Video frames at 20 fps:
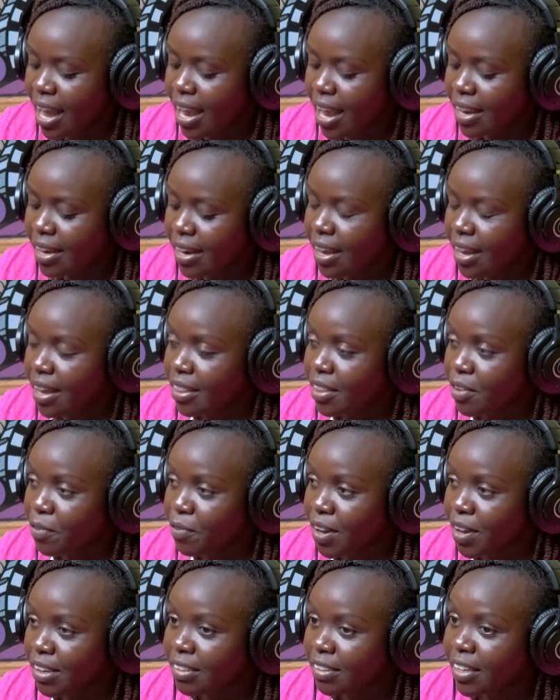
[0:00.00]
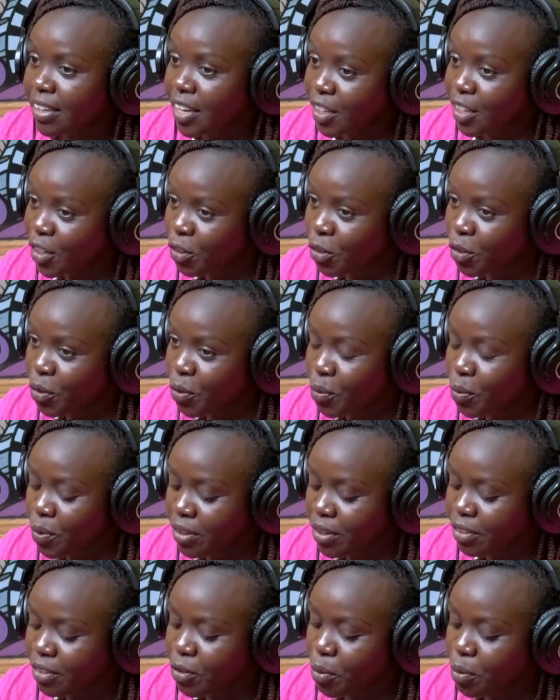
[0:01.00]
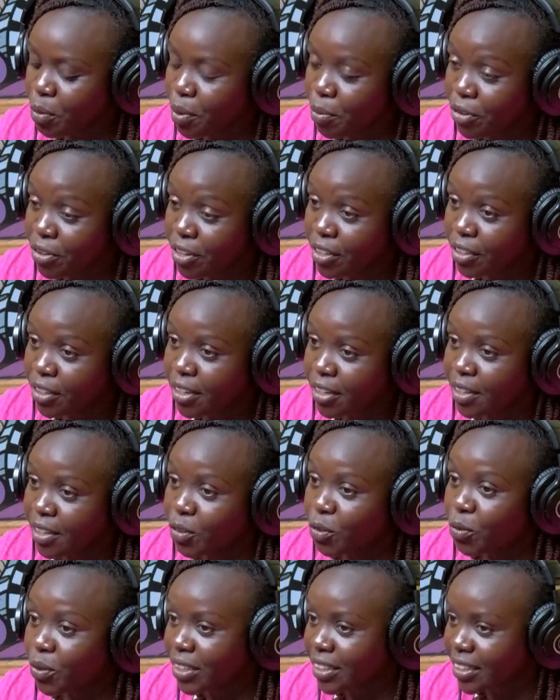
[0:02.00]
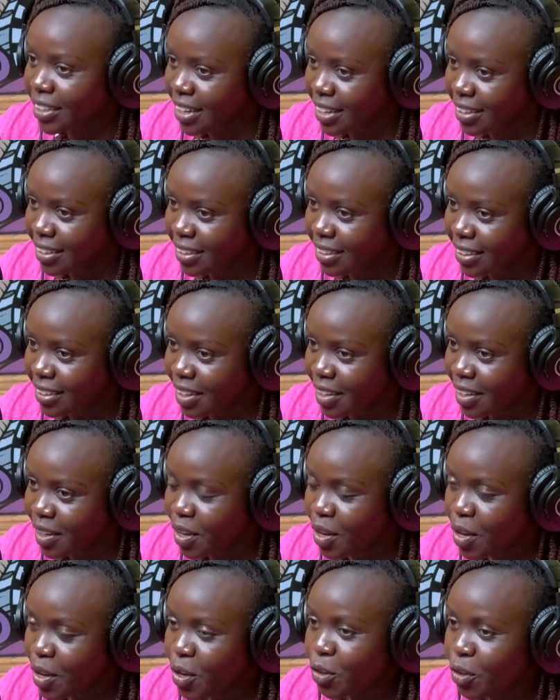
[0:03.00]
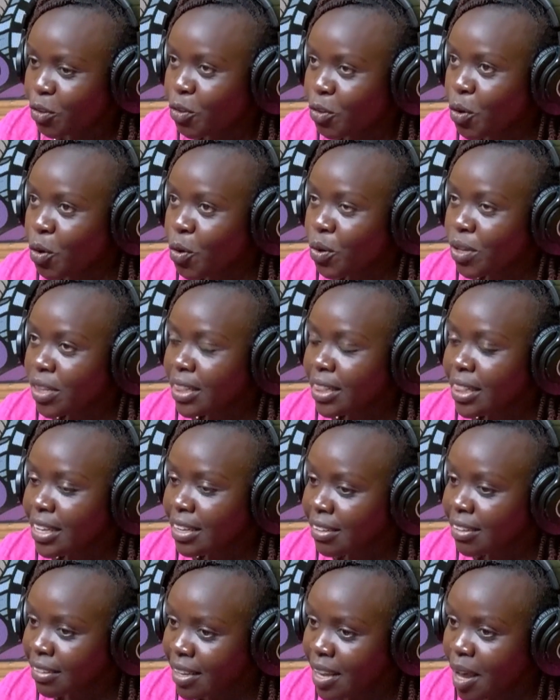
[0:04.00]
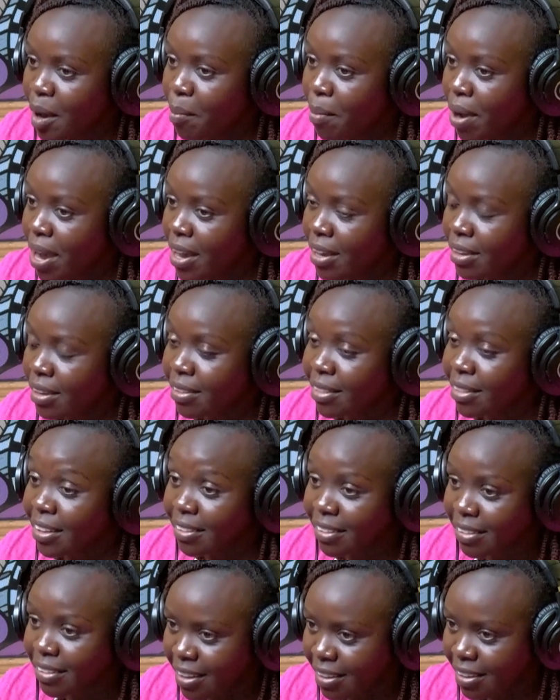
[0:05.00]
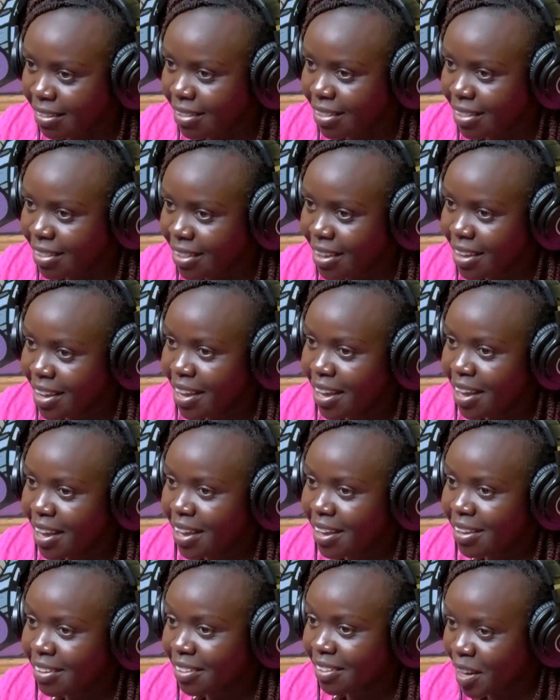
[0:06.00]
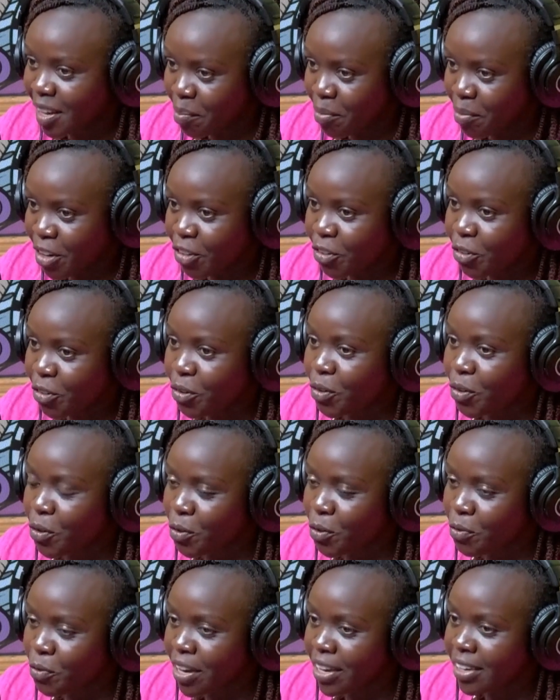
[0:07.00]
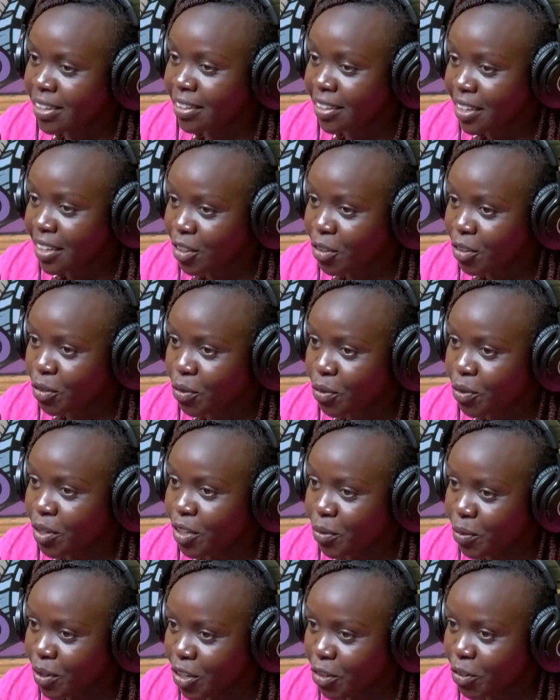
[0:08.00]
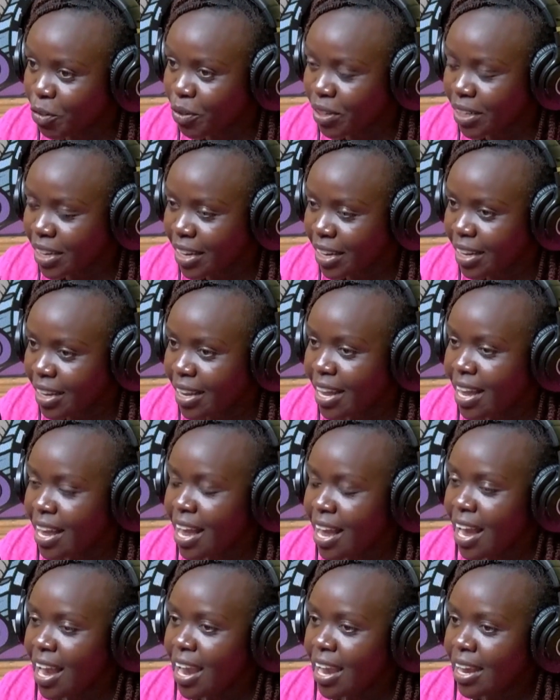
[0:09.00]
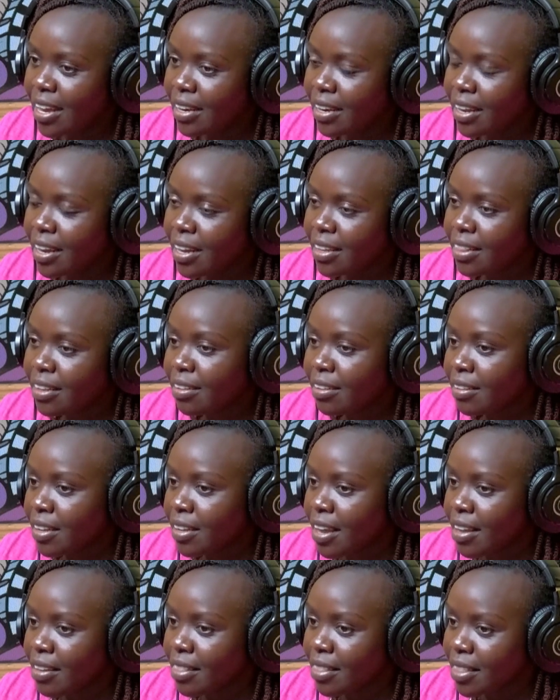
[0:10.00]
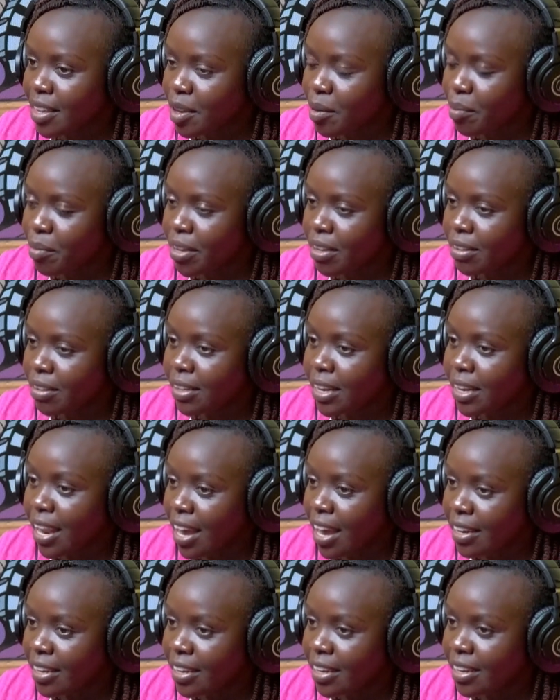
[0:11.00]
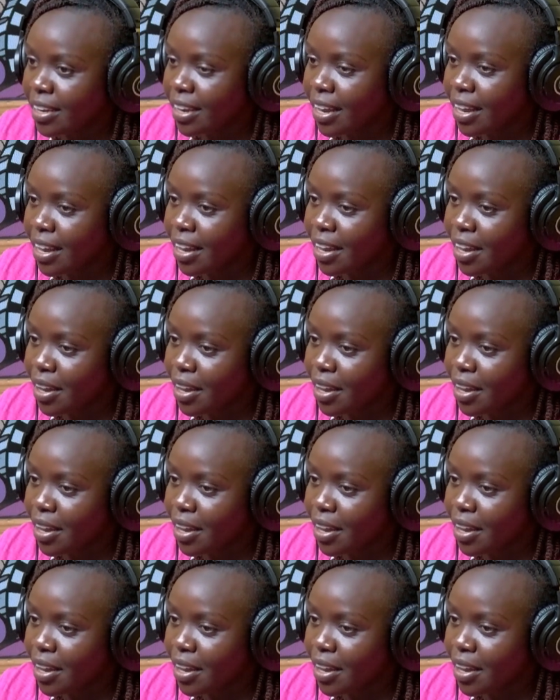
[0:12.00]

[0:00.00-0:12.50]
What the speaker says: And the first edition was commemorated in 2019. So this year marks the 6th celebration of International Education Day. And this year theme is learning